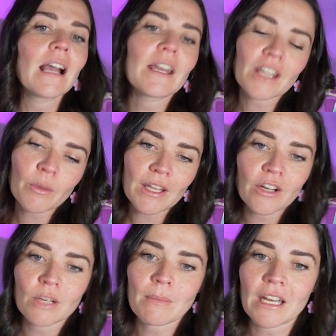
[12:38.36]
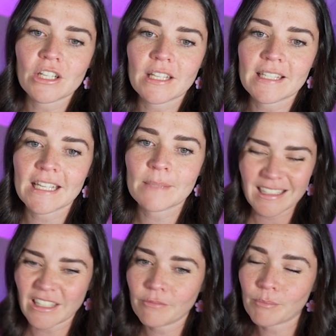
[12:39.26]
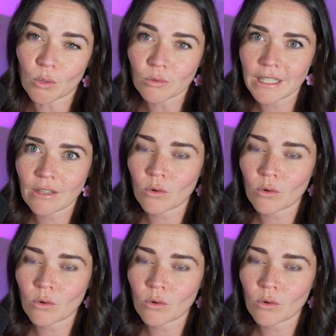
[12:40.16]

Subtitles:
Another way you could manage this is kind of bolding